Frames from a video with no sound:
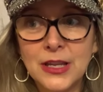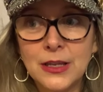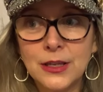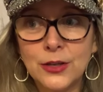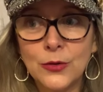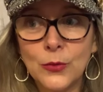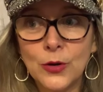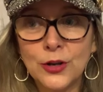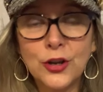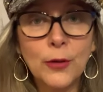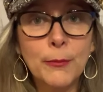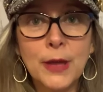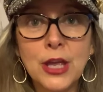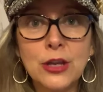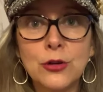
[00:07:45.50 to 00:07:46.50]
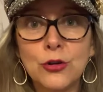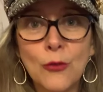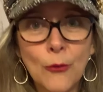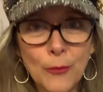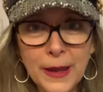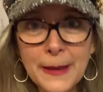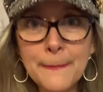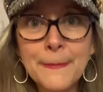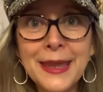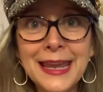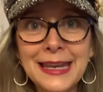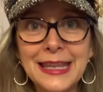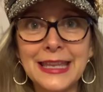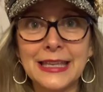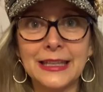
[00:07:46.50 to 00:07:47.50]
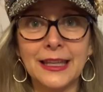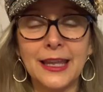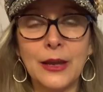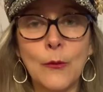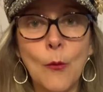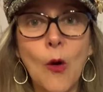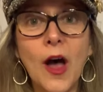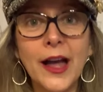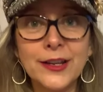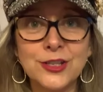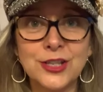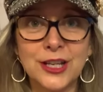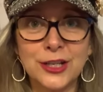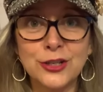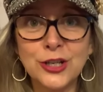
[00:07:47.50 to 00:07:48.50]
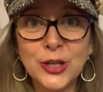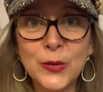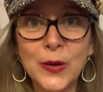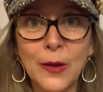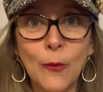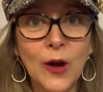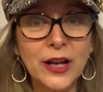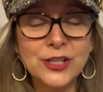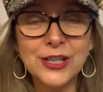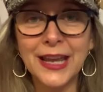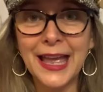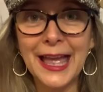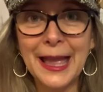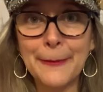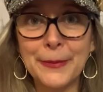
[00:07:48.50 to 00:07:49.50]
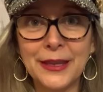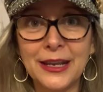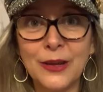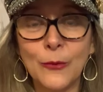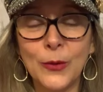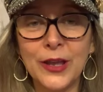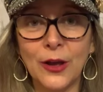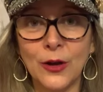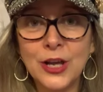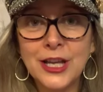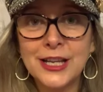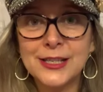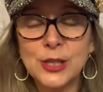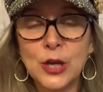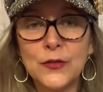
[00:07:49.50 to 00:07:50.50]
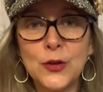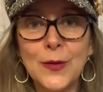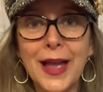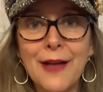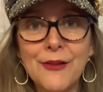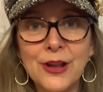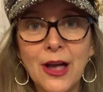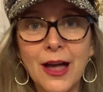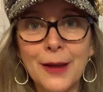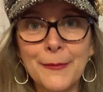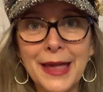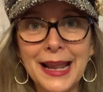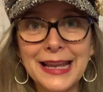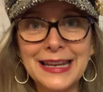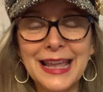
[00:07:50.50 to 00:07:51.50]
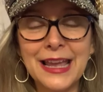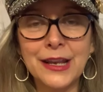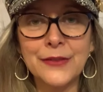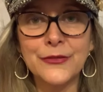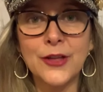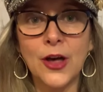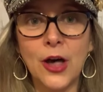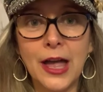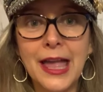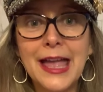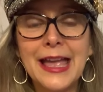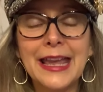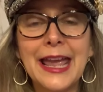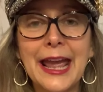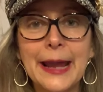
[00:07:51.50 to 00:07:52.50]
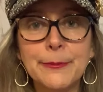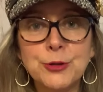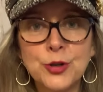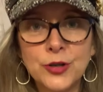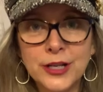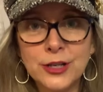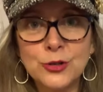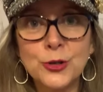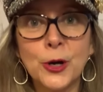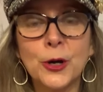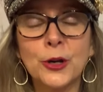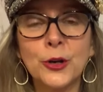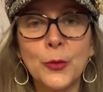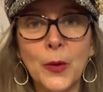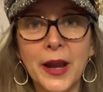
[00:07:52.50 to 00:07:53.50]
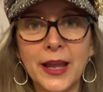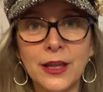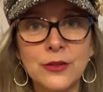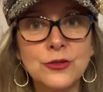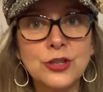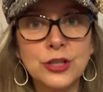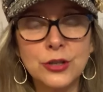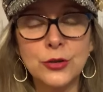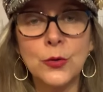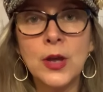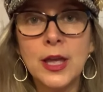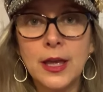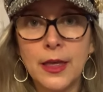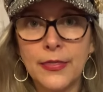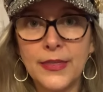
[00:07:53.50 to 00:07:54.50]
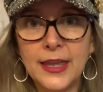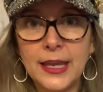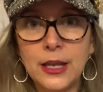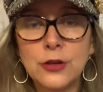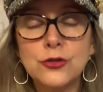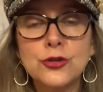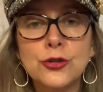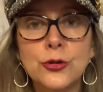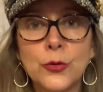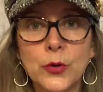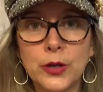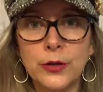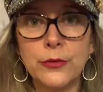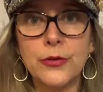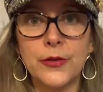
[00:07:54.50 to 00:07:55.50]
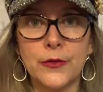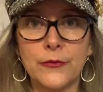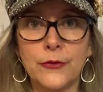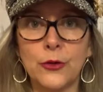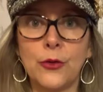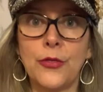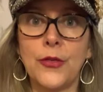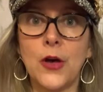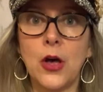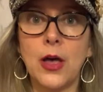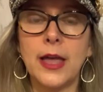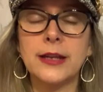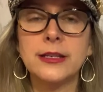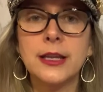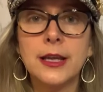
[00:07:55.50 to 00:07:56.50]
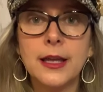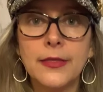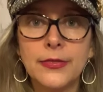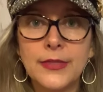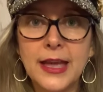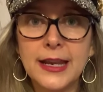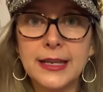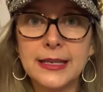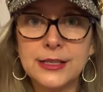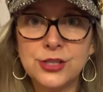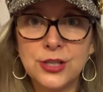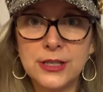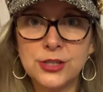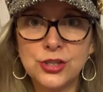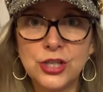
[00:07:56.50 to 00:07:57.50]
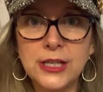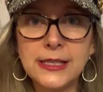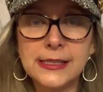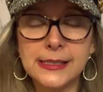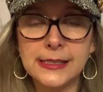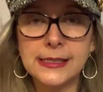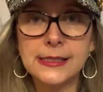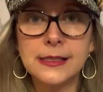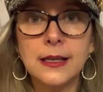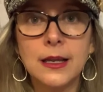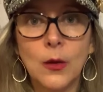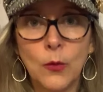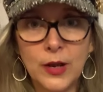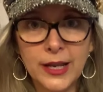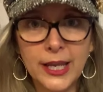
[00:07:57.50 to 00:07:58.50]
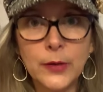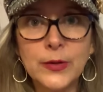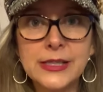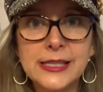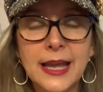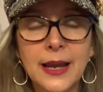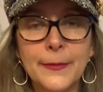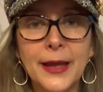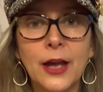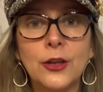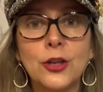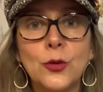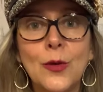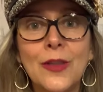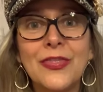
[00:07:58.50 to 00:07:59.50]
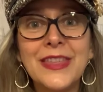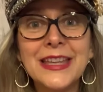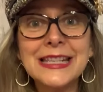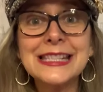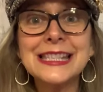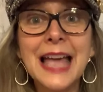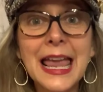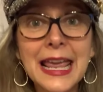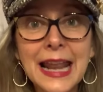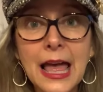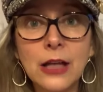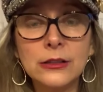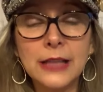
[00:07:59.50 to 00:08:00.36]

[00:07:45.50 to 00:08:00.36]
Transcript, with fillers: your your mood immediately watch it do it watch it happen it will so if you have an automatic negative thought capture it turn it around to the truthful thought that is jesus what he would say about you then say it out